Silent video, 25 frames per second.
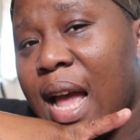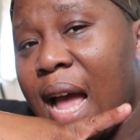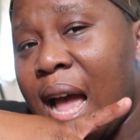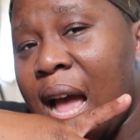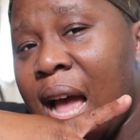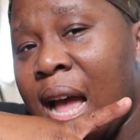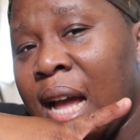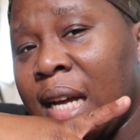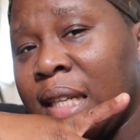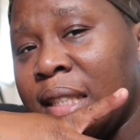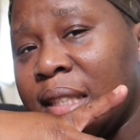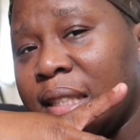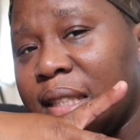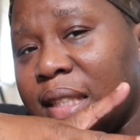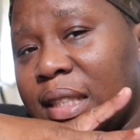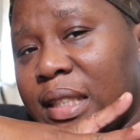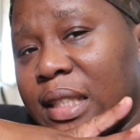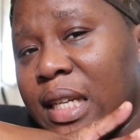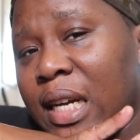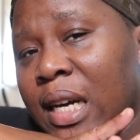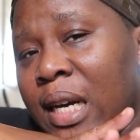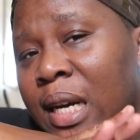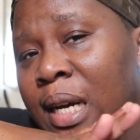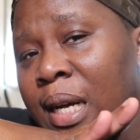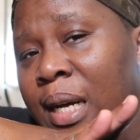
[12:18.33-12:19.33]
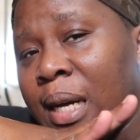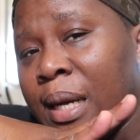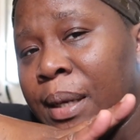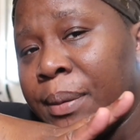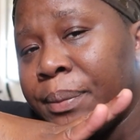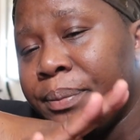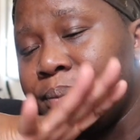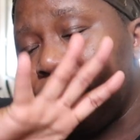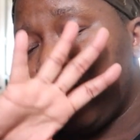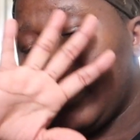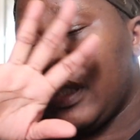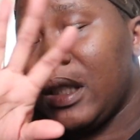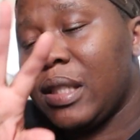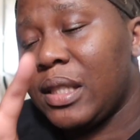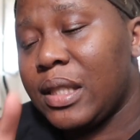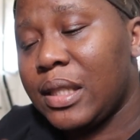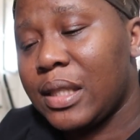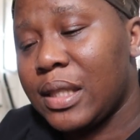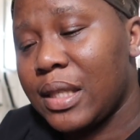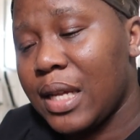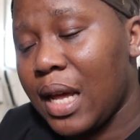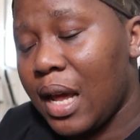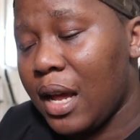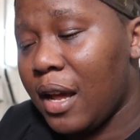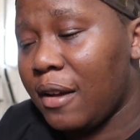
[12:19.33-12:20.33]
And um,
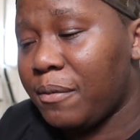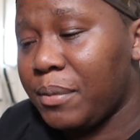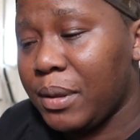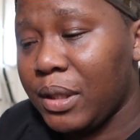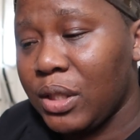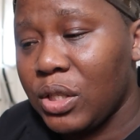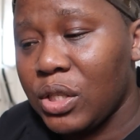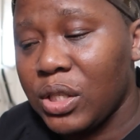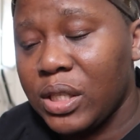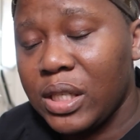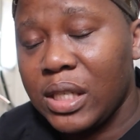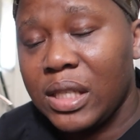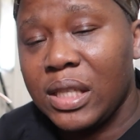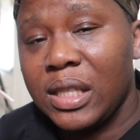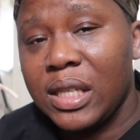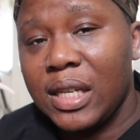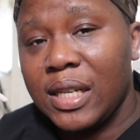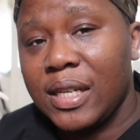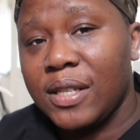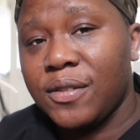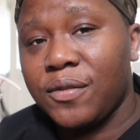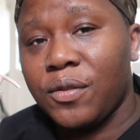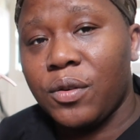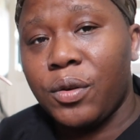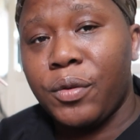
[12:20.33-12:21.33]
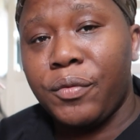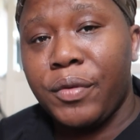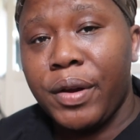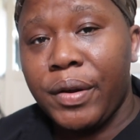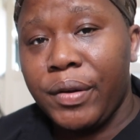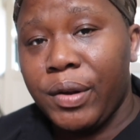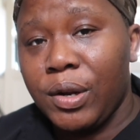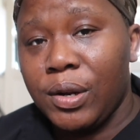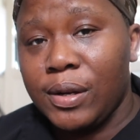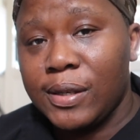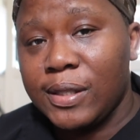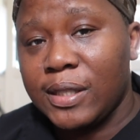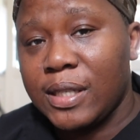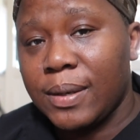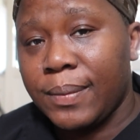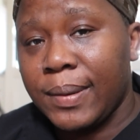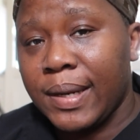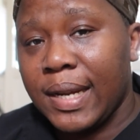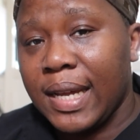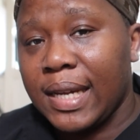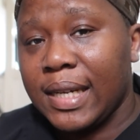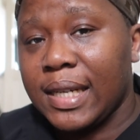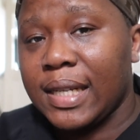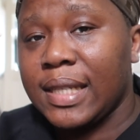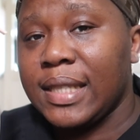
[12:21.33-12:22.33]
this, I have been using this for a very long time
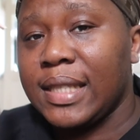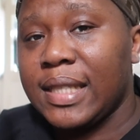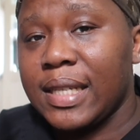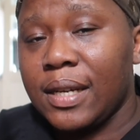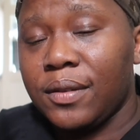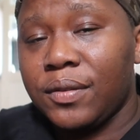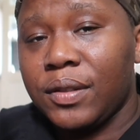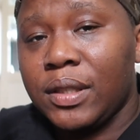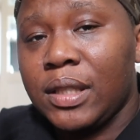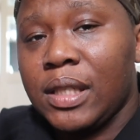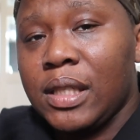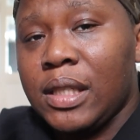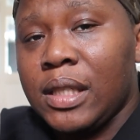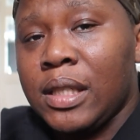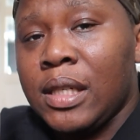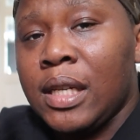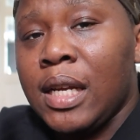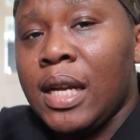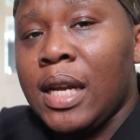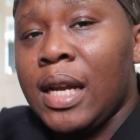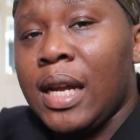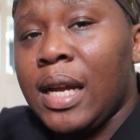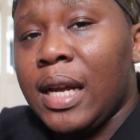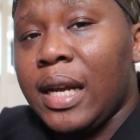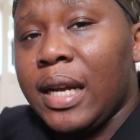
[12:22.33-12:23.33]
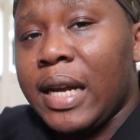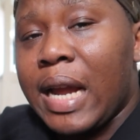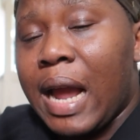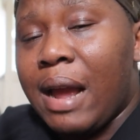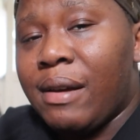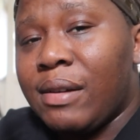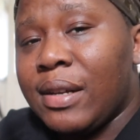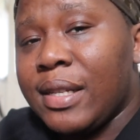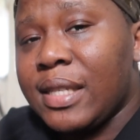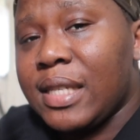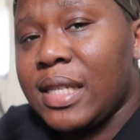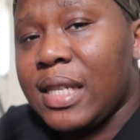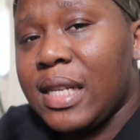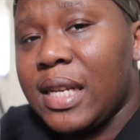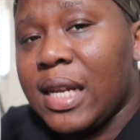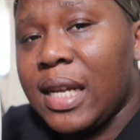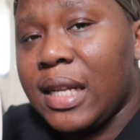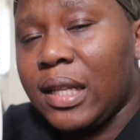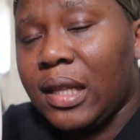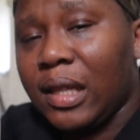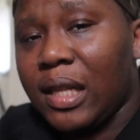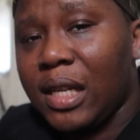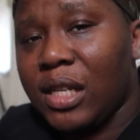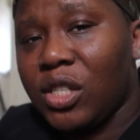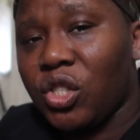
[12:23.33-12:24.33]
and I can definitely guarantee
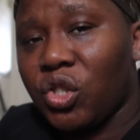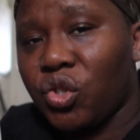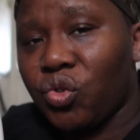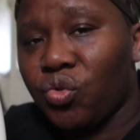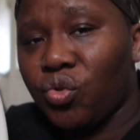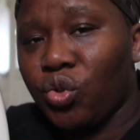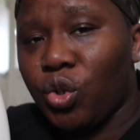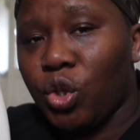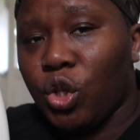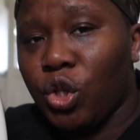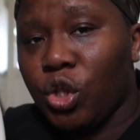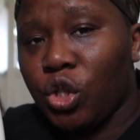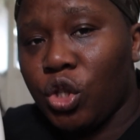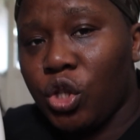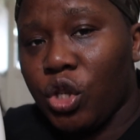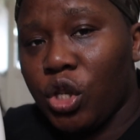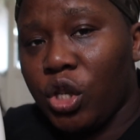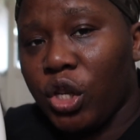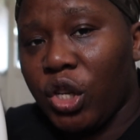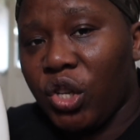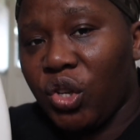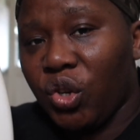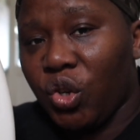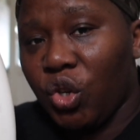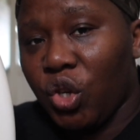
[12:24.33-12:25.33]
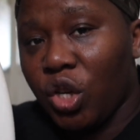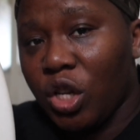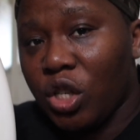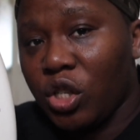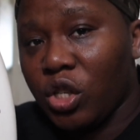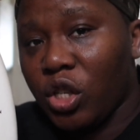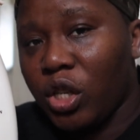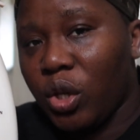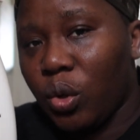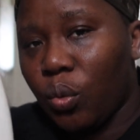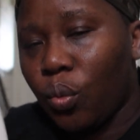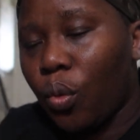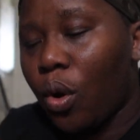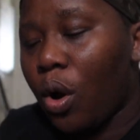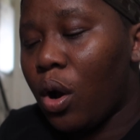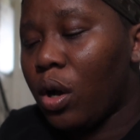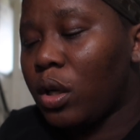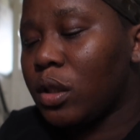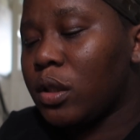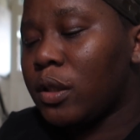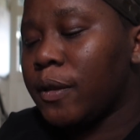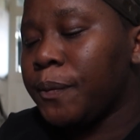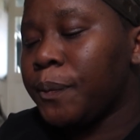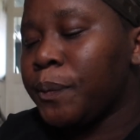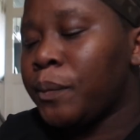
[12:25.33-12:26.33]
that this usually, usually
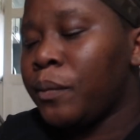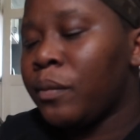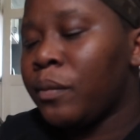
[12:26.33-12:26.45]
works.